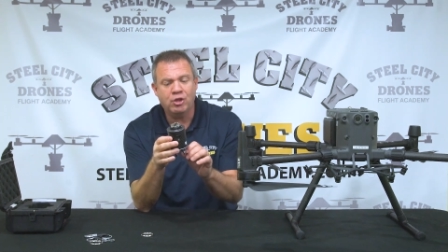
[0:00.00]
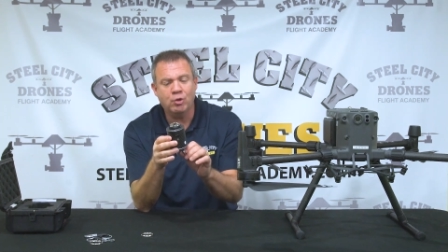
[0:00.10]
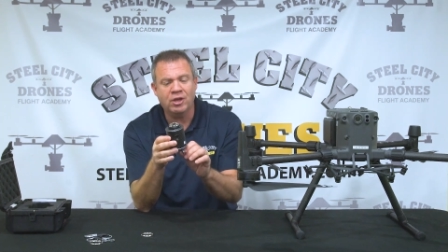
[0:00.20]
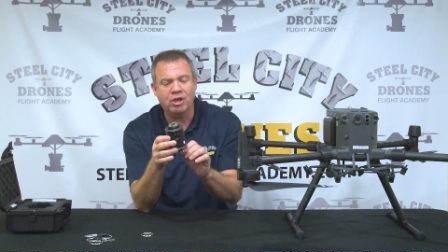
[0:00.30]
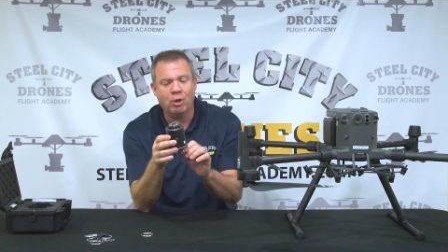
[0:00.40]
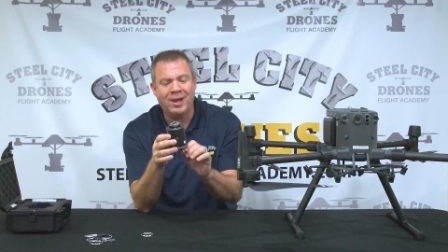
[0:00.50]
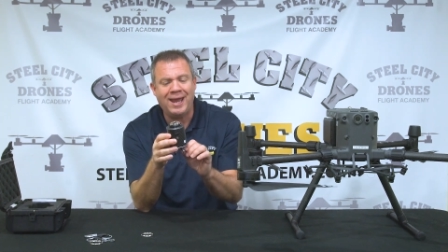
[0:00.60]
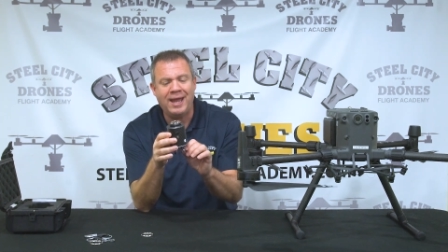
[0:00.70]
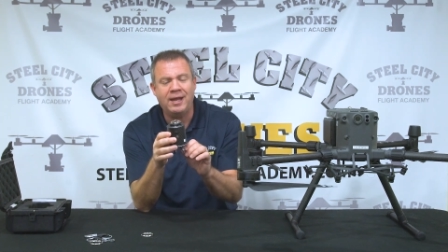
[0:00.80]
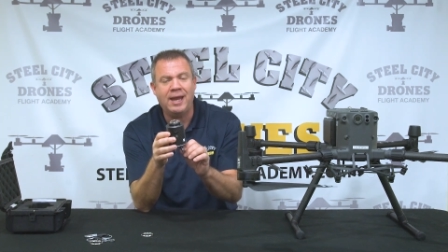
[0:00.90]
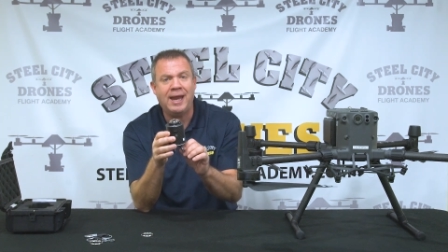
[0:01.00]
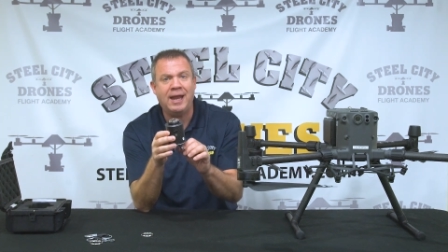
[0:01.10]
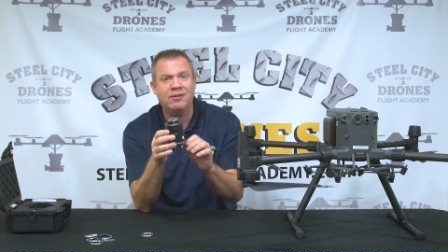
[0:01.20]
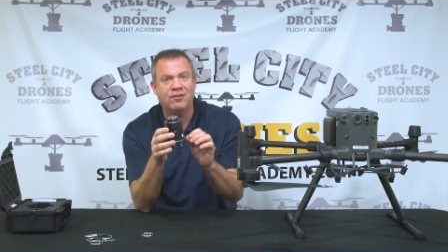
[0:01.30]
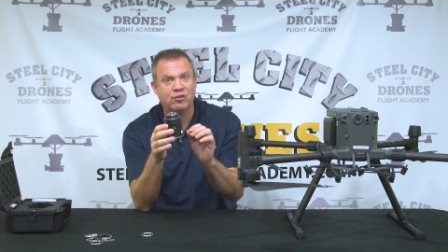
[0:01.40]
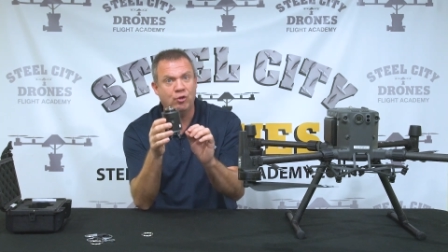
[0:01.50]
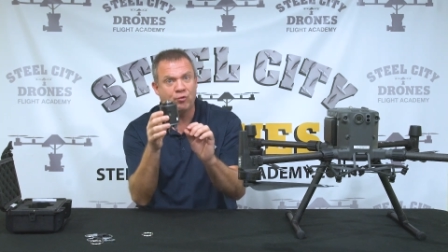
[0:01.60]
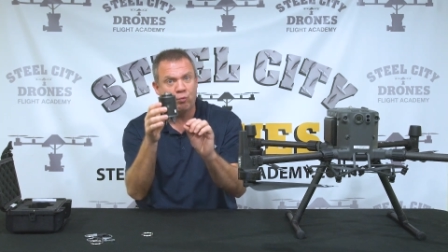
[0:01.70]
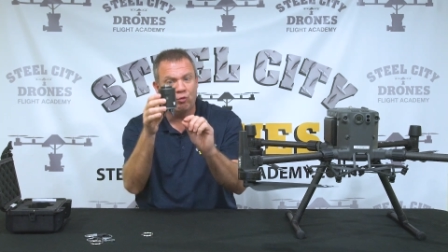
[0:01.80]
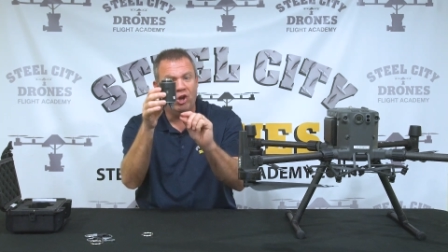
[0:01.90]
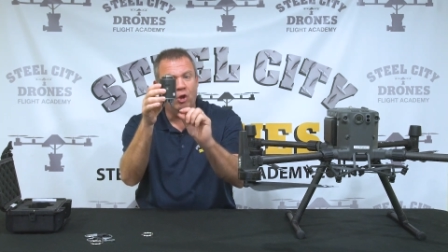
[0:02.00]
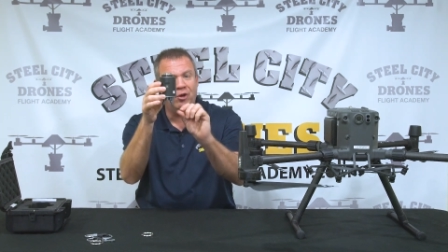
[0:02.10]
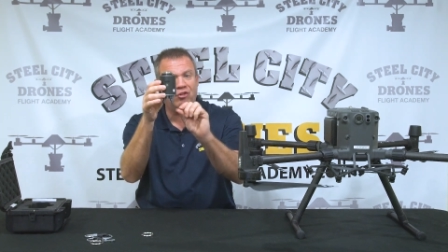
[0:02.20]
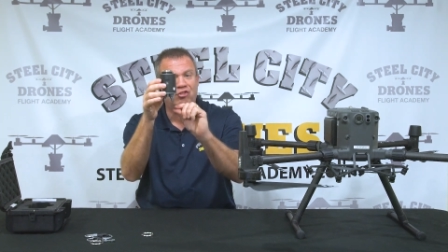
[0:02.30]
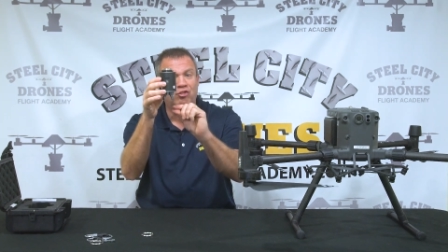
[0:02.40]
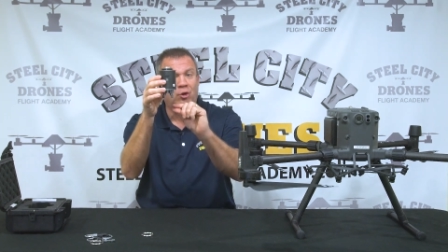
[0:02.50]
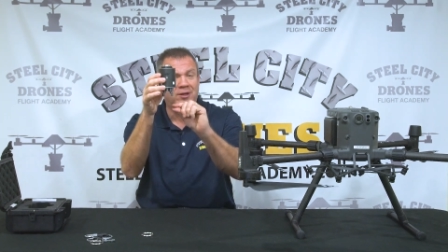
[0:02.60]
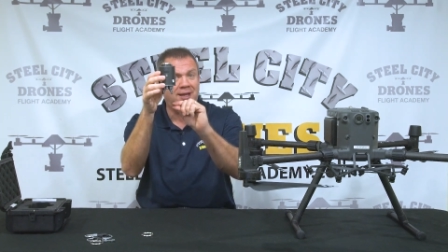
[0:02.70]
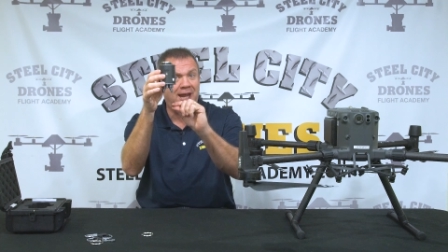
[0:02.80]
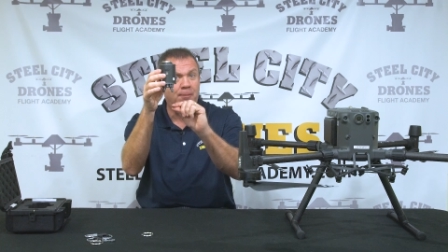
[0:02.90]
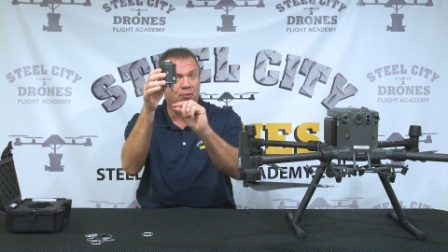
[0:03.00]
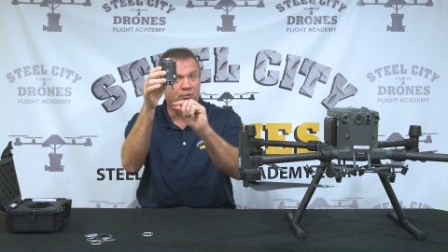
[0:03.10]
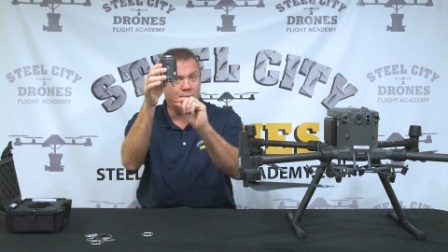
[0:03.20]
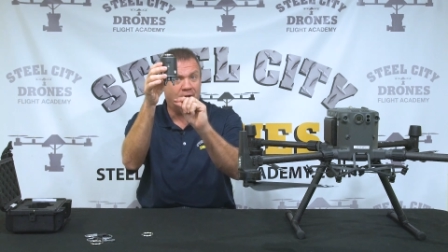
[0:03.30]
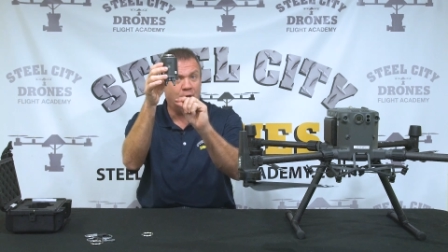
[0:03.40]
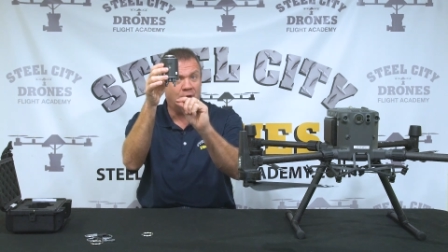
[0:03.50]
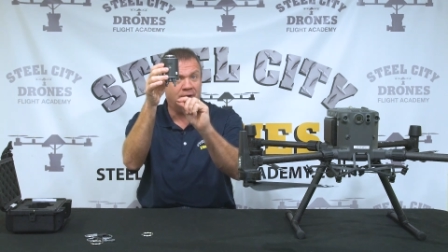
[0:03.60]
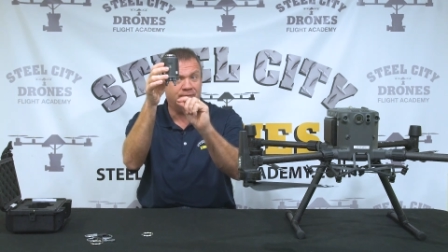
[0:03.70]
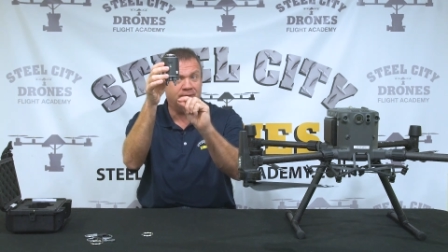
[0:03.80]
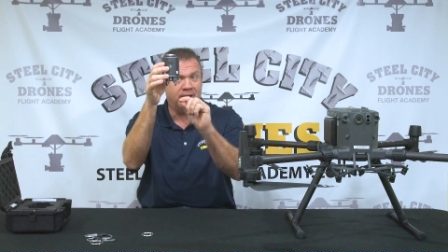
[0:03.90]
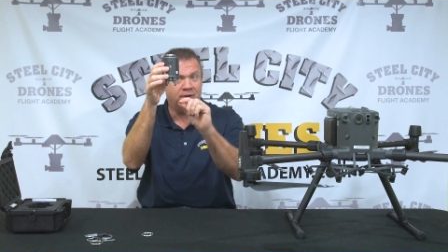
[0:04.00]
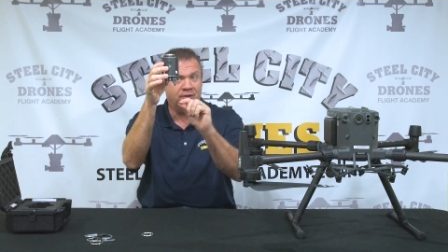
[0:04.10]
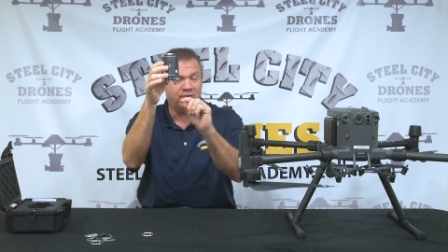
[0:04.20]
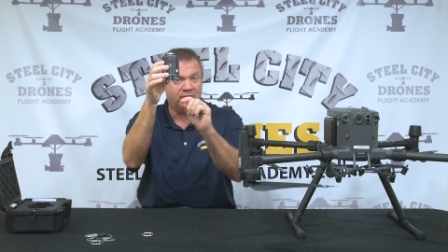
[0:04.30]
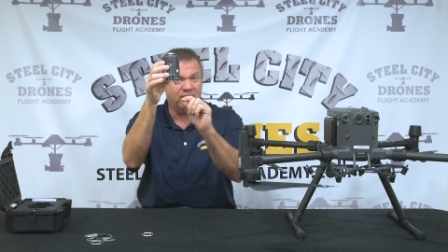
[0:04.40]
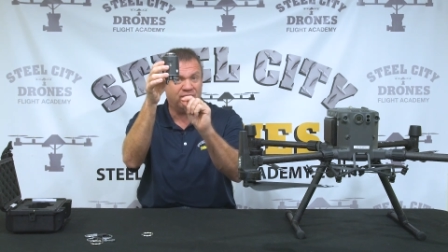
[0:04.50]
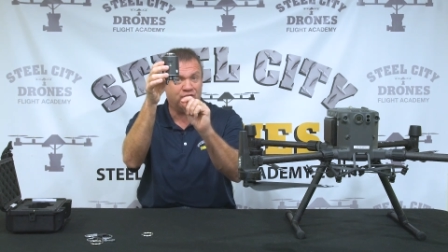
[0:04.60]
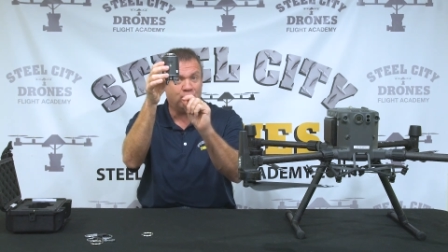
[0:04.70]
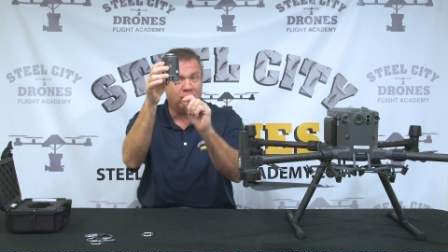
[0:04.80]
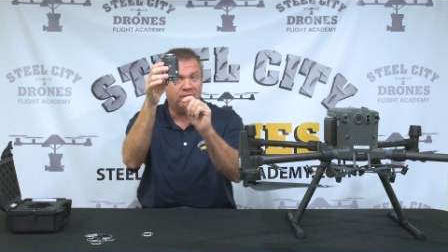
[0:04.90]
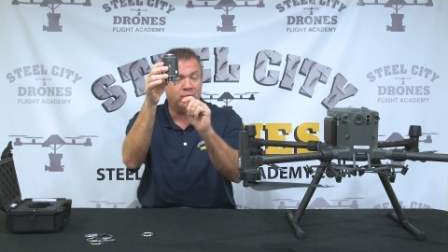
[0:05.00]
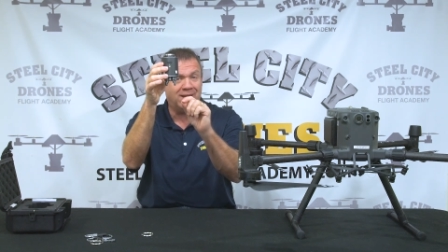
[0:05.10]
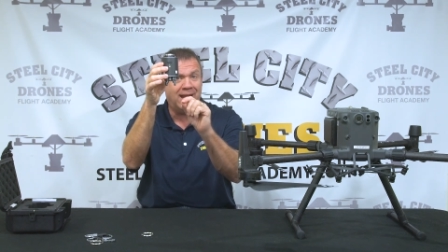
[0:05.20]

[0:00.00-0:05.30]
you can go ahead and just use really short cables right off of there, as short as you